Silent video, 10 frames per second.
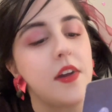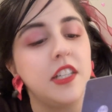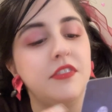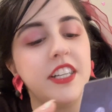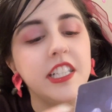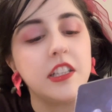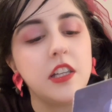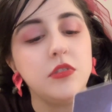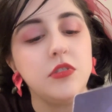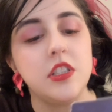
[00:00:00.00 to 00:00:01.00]
You're very
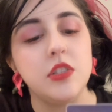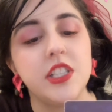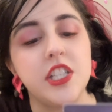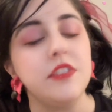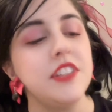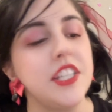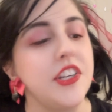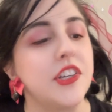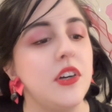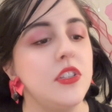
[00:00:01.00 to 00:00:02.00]
close to achieving
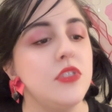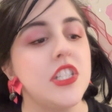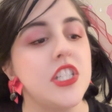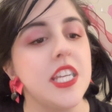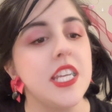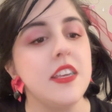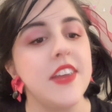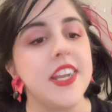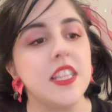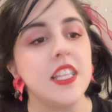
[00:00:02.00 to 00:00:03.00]
your goal. You
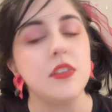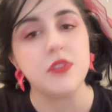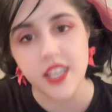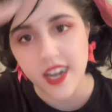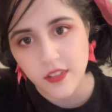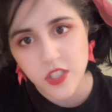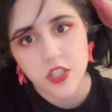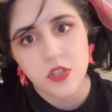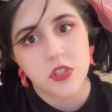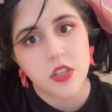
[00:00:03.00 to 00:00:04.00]
achieve anything you set out to
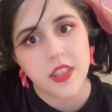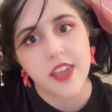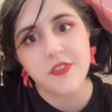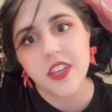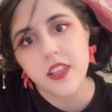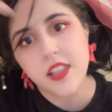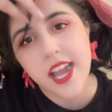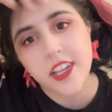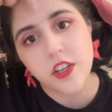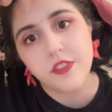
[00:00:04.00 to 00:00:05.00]
do. So they feel
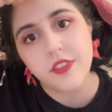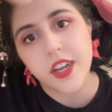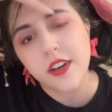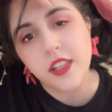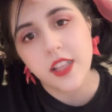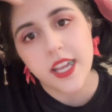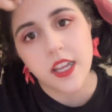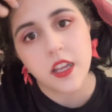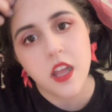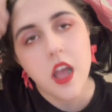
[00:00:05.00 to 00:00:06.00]
like you're very,
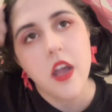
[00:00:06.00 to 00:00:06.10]
like,